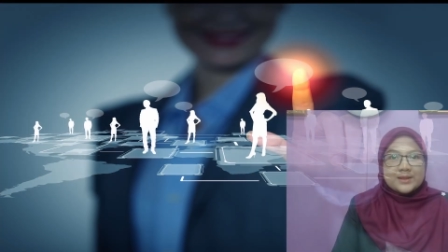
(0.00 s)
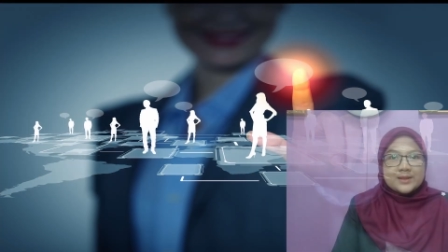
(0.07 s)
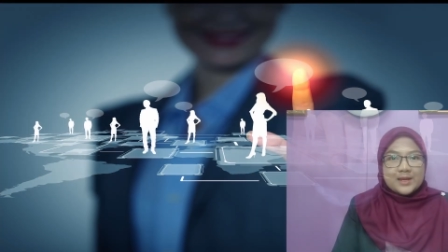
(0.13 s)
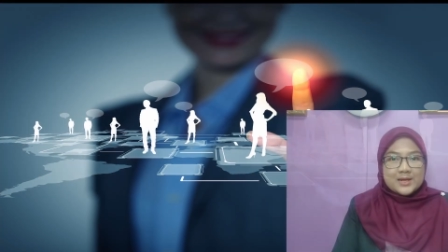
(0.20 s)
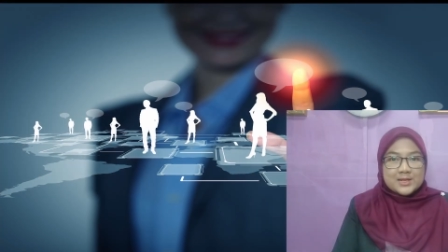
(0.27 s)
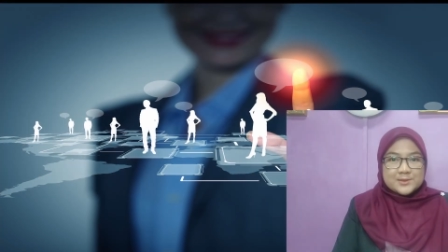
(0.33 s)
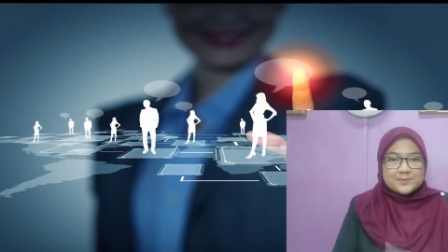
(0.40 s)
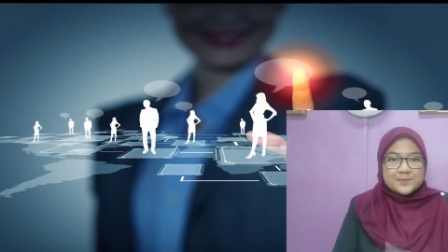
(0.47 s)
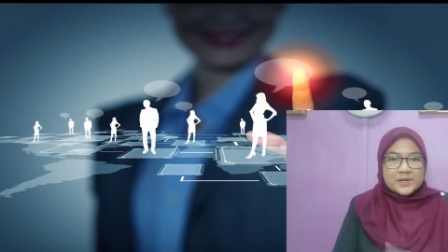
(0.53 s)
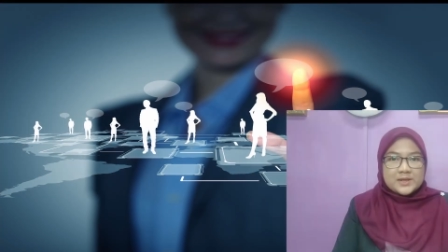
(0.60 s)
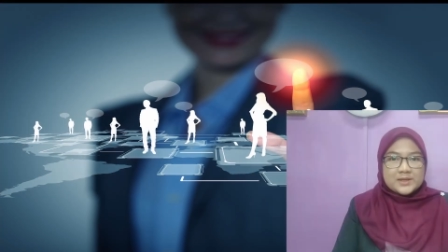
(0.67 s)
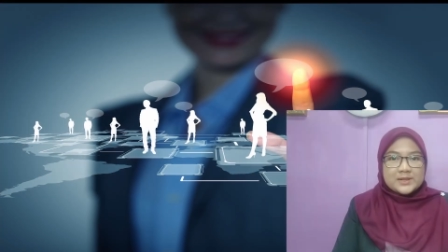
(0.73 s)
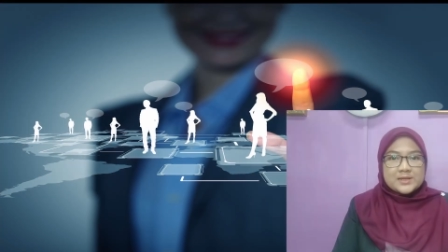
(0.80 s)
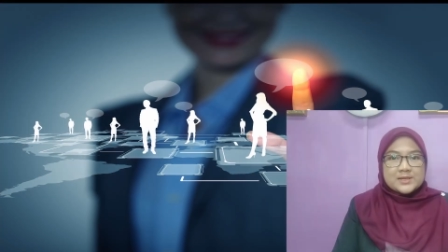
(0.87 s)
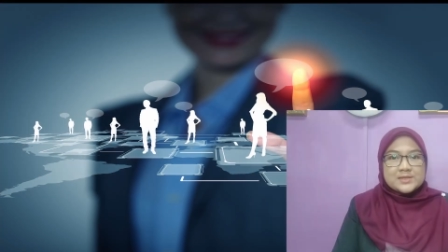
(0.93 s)
Next part
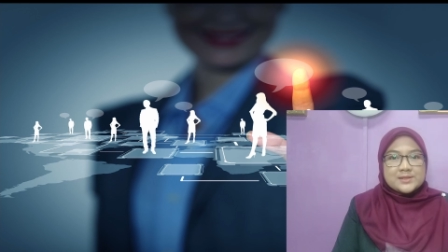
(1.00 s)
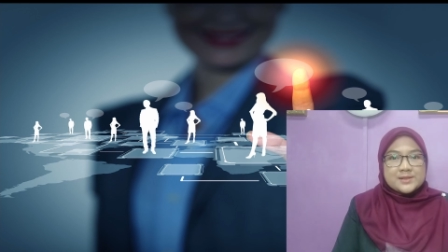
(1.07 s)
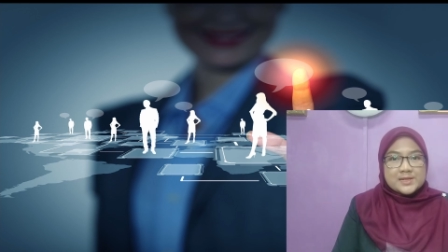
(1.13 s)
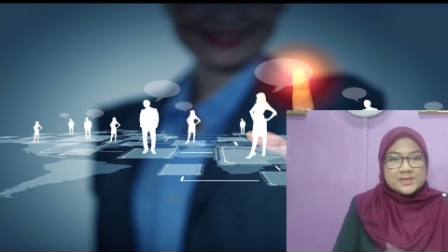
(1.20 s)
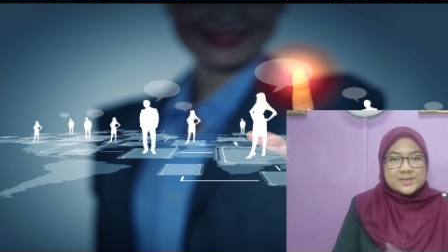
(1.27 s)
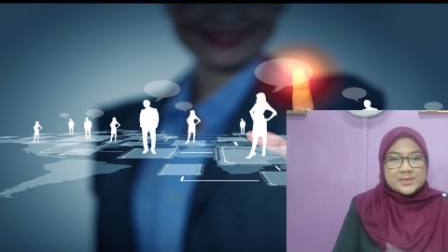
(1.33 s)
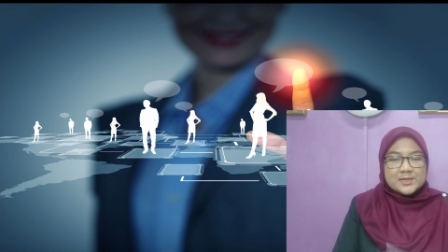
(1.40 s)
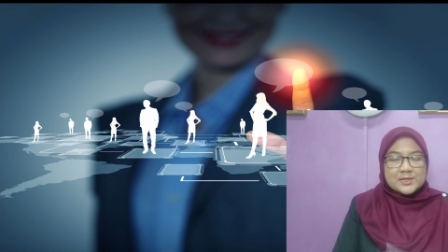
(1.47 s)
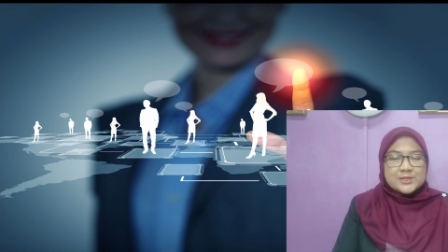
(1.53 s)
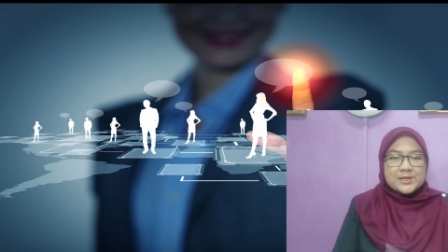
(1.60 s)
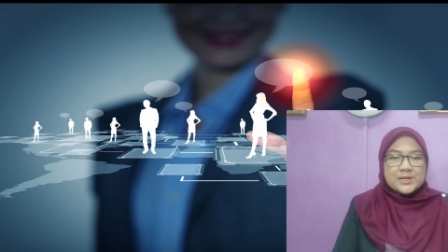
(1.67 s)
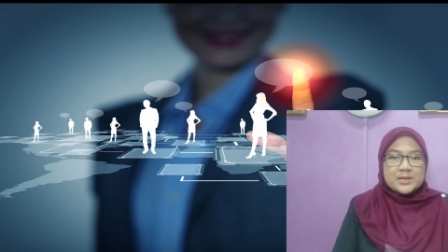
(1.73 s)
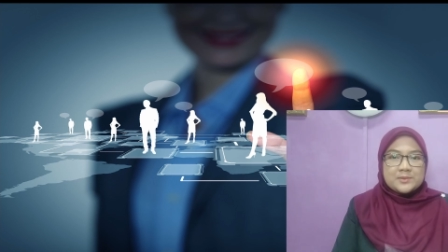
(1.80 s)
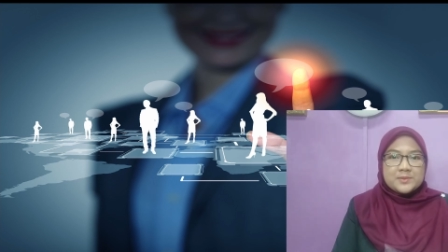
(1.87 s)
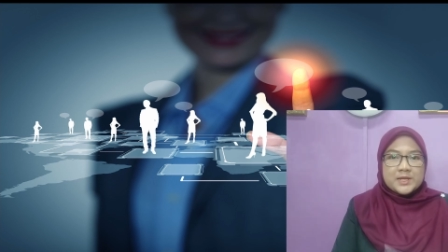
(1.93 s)
is research
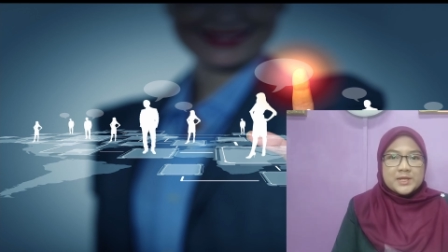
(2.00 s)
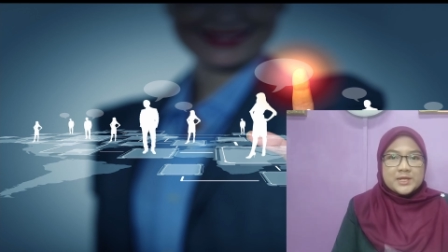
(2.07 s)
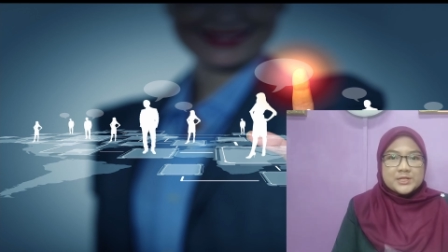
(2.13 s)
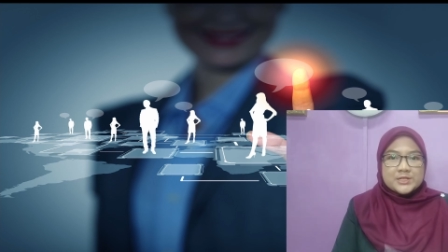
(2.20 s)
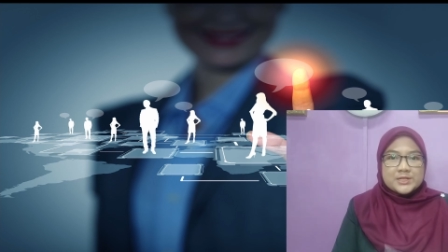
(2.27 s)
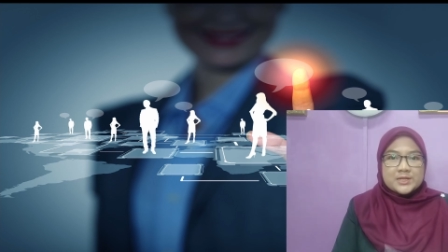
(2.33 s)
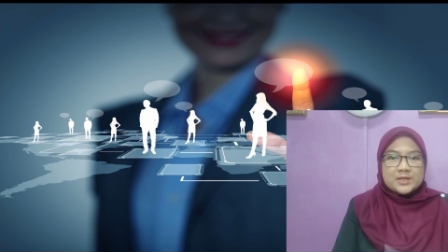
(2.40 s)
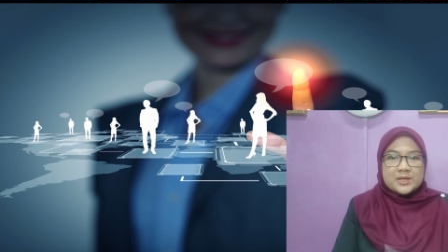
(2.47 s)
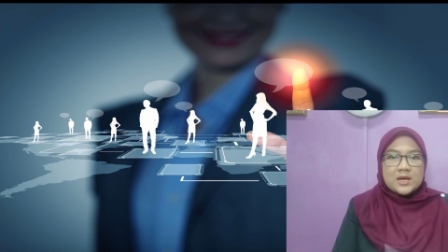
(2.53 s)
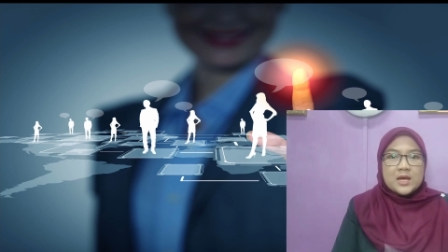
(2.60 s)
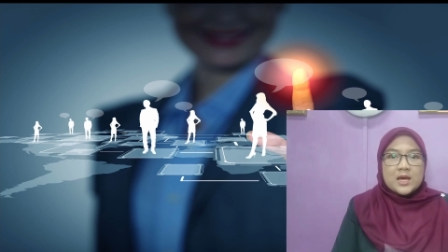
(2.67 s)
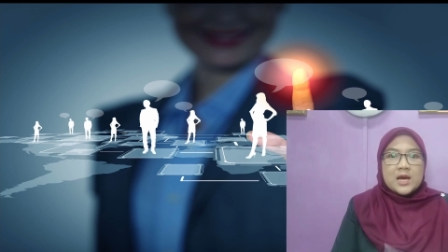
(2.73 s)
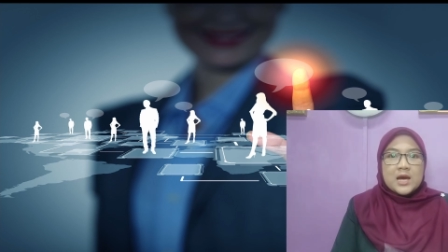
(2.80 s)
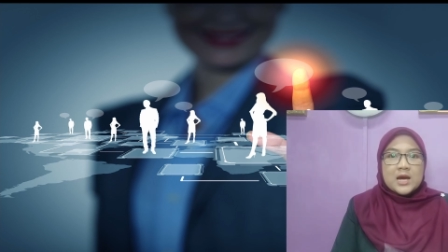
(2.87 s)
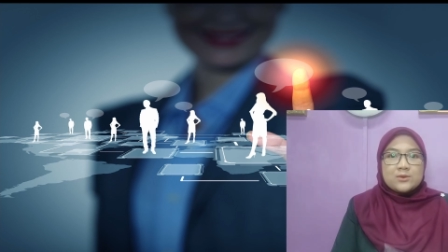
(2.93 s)
recommendation.
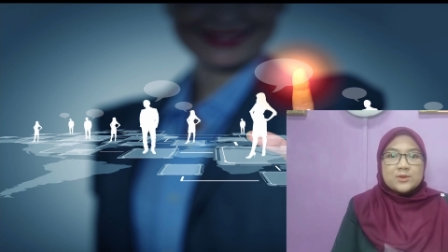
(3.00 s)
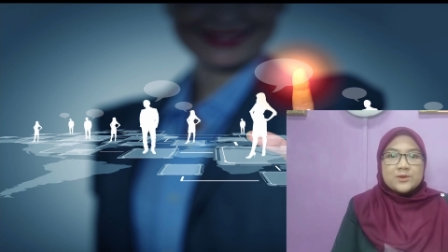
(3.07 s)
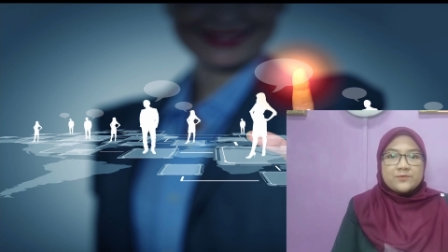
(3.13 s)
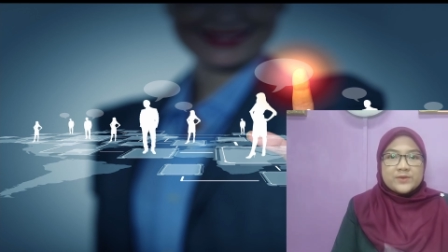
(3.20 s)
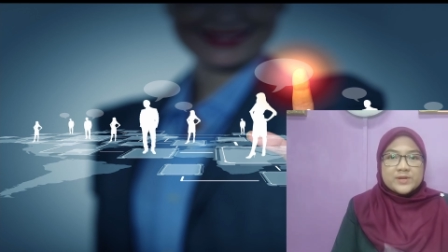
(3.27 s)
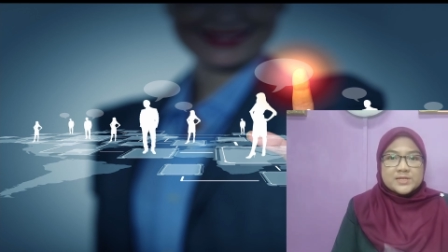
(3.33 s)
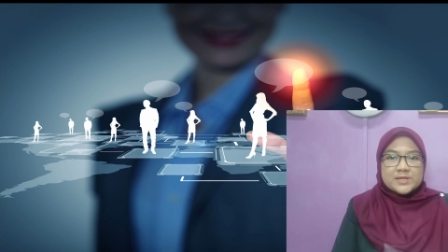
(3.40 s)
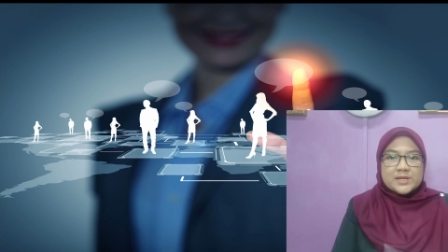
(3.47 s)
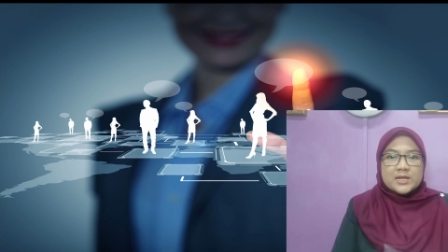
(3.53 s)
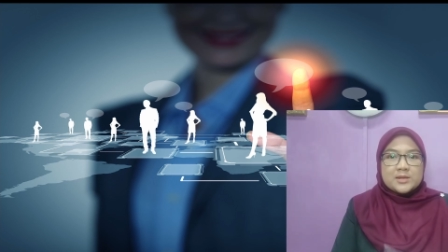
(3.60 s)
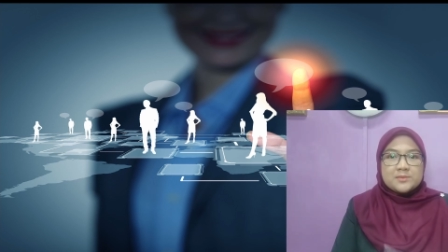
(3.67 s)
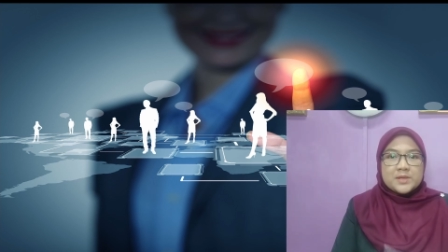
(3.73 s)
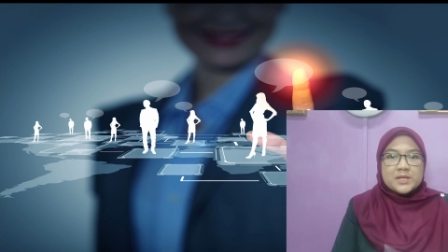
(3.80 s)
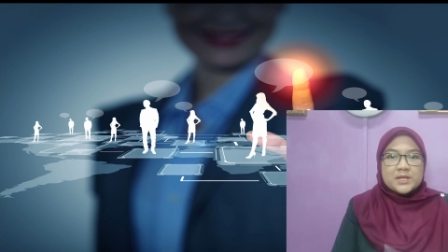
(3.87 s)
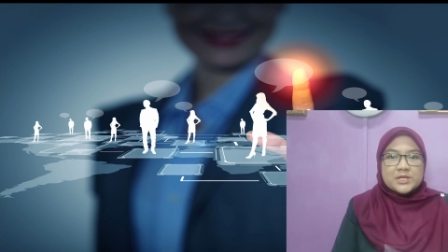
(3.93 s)
Our first
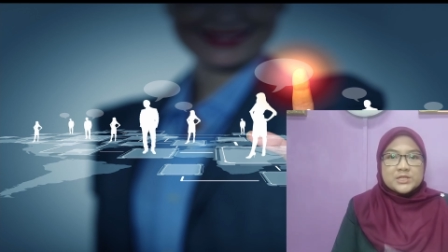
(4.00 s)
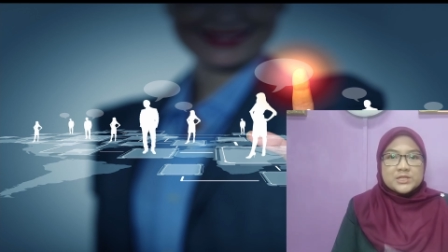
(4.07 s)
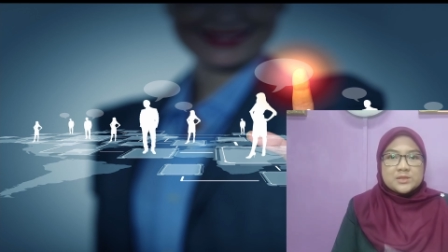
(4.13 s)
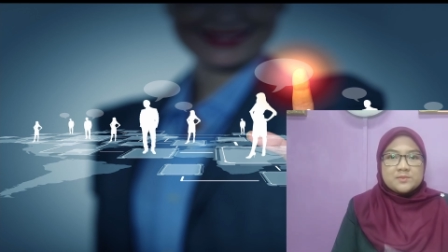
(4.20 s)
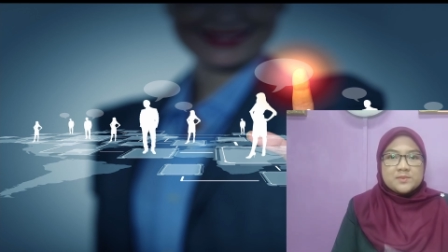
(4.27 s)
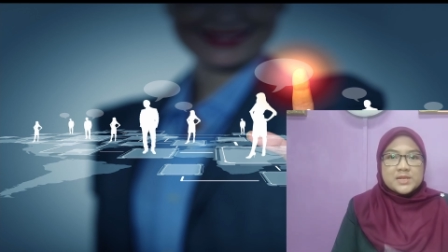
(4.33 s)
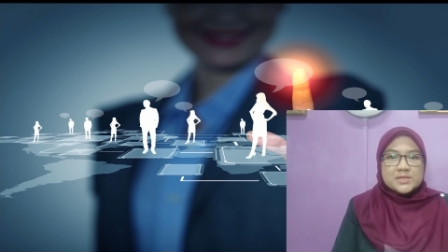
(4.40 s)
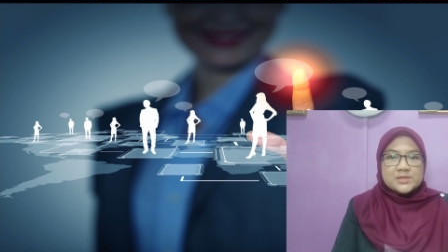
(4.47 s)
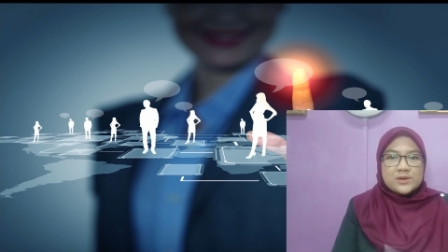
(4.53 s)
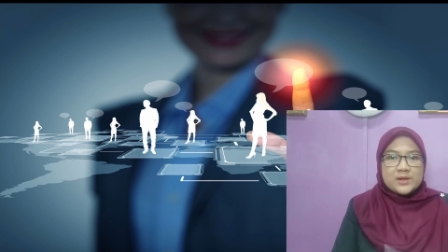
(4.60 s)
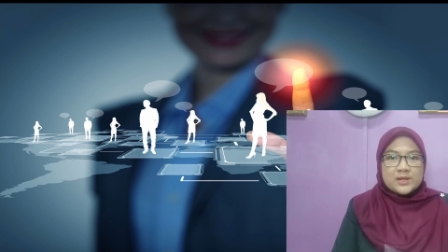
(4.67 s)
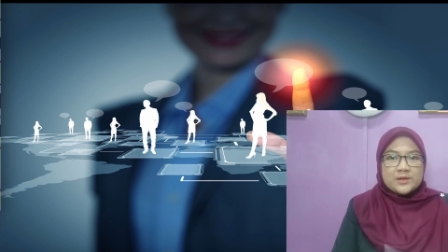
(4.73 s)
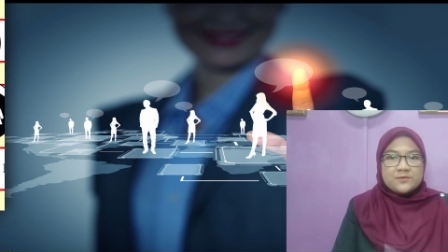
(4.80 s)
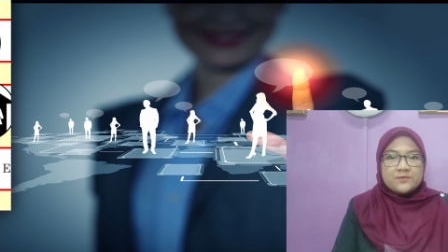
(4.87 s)
recommendation based on the